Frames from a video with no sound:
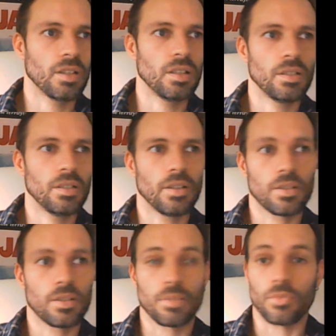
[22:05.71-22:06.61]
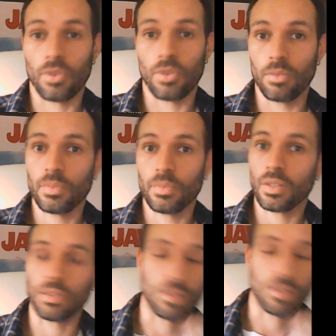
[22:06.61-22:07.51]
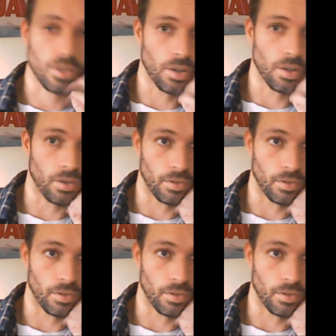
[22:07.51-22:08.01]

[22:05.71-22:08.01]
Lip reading: There are some tropes I just shown